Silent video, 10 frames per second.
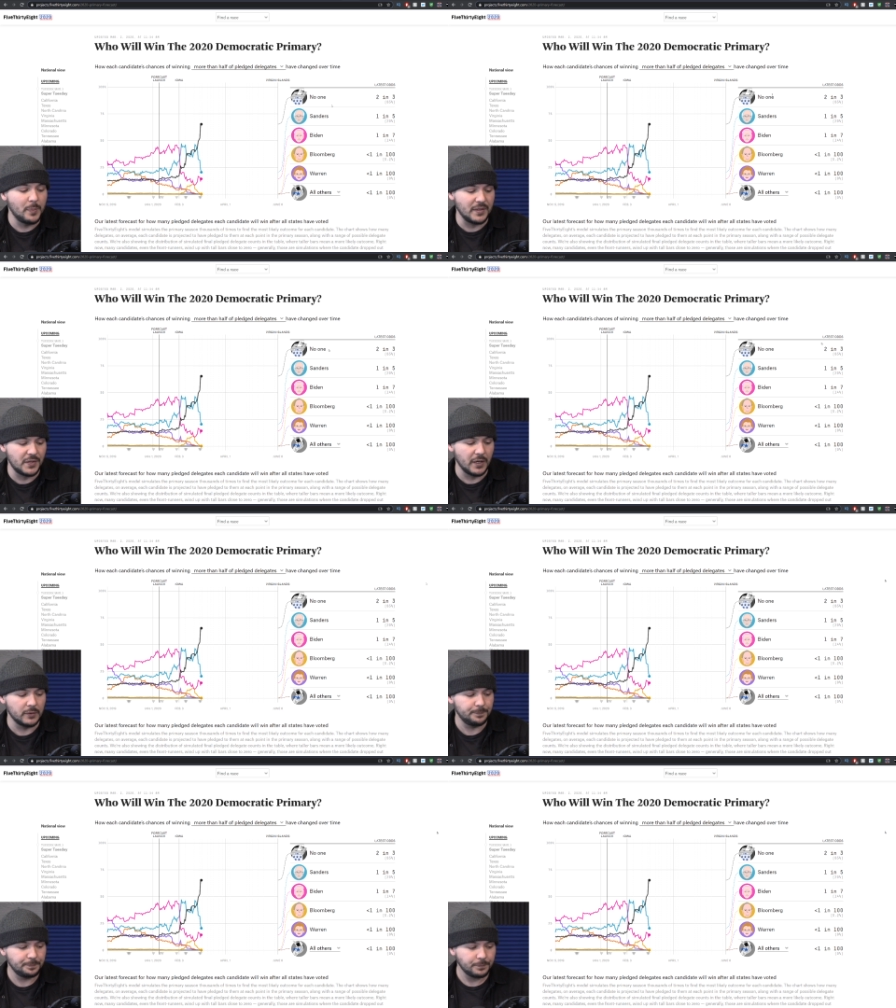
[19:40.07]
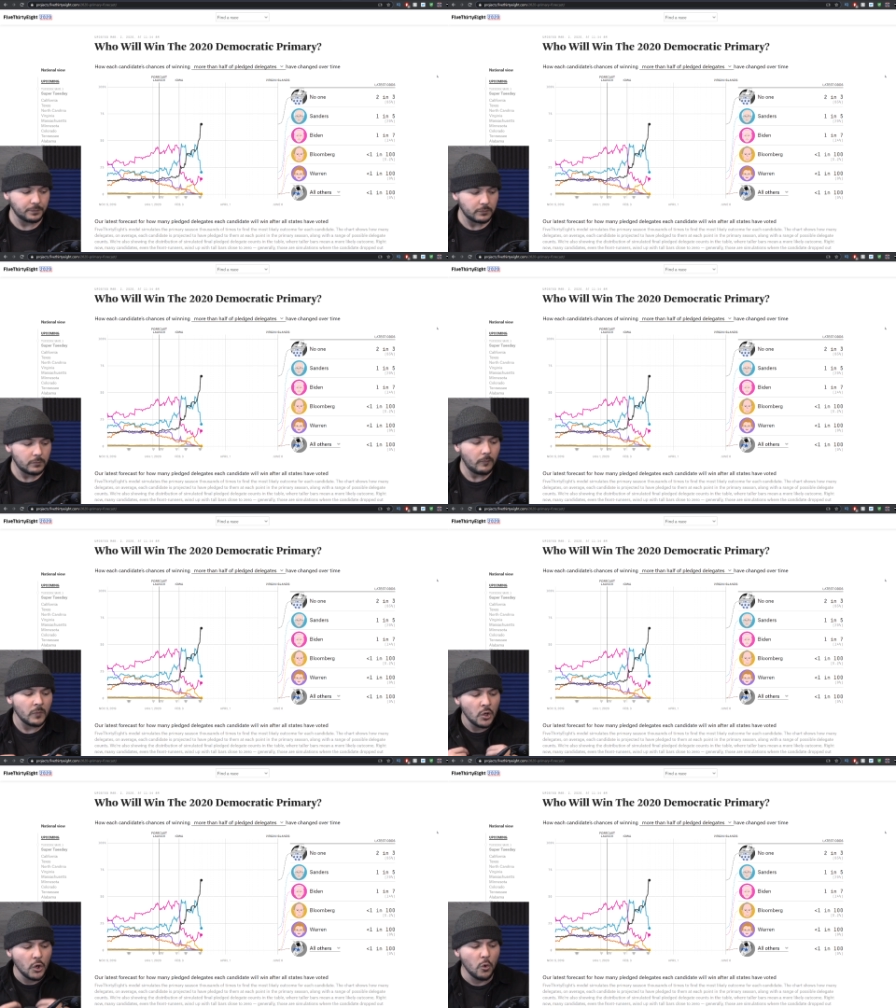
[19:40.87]
little bits here.
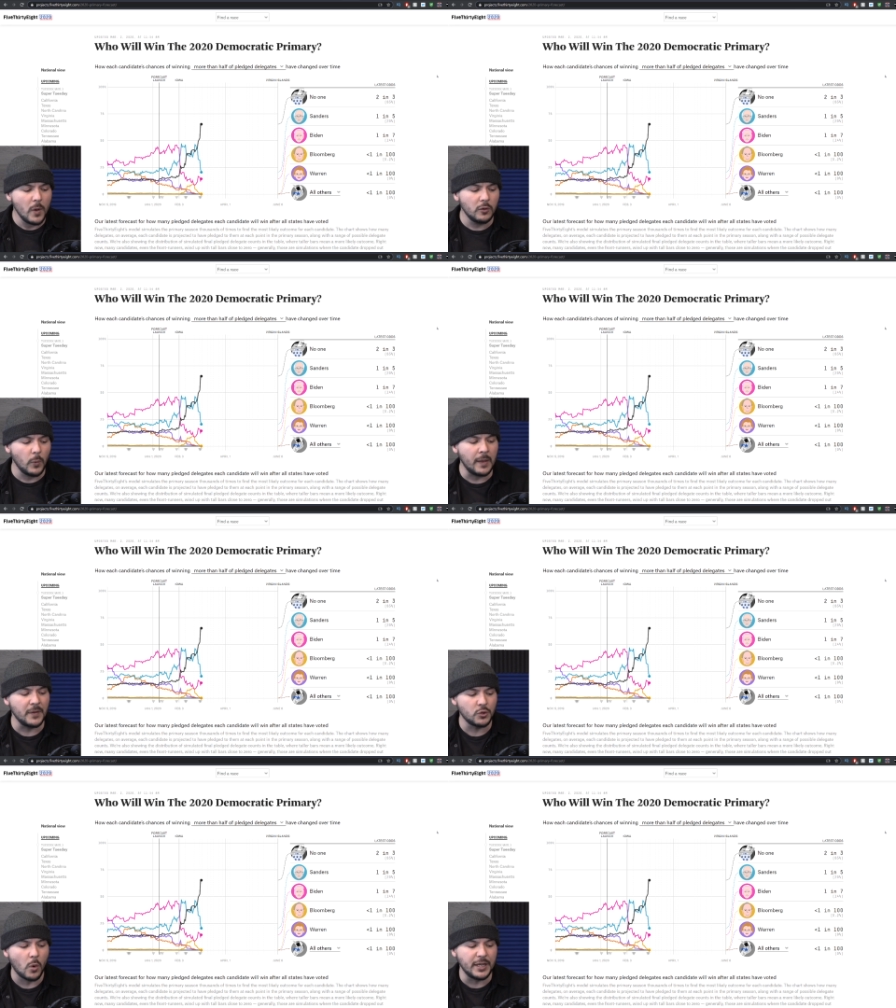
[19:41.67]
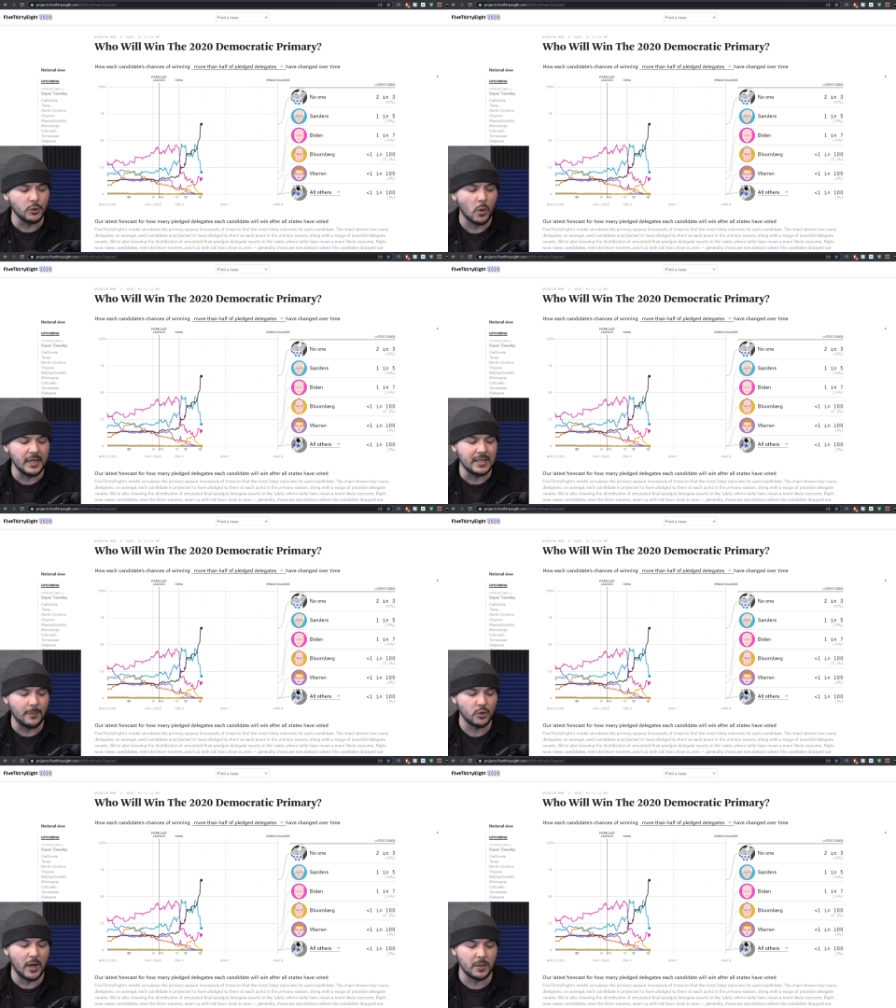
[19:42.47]
Who will win the 2020
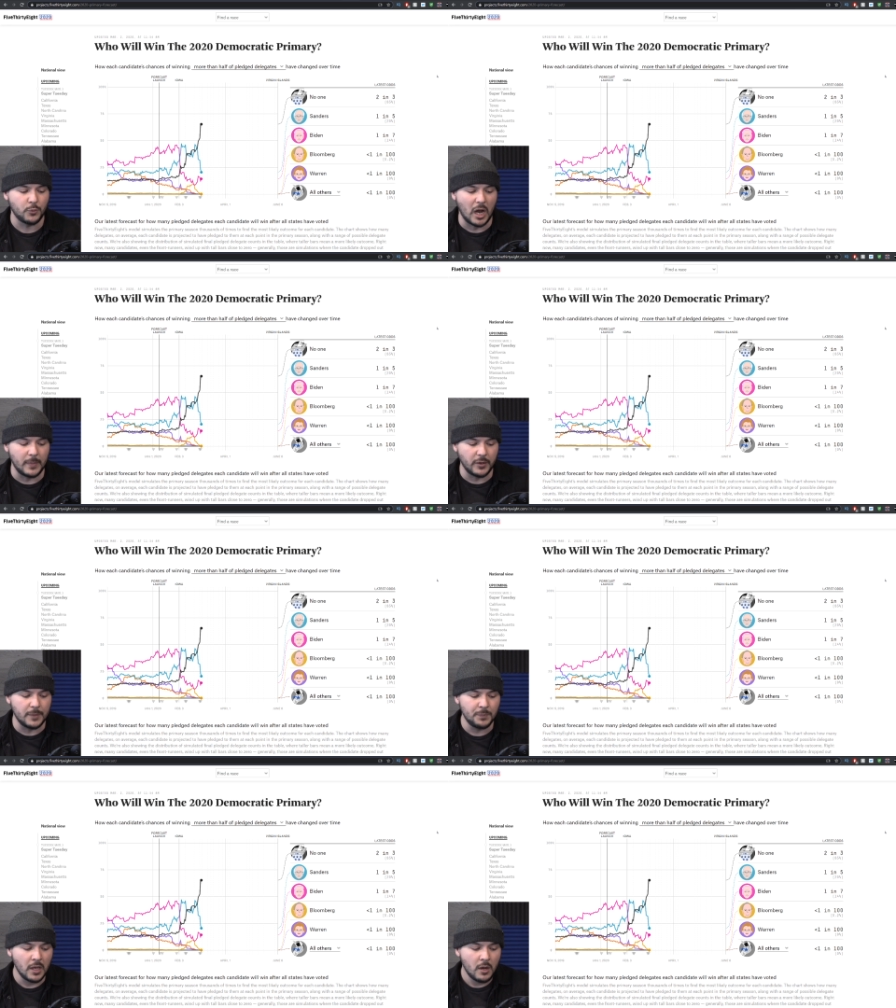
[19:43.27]
Democratic primary?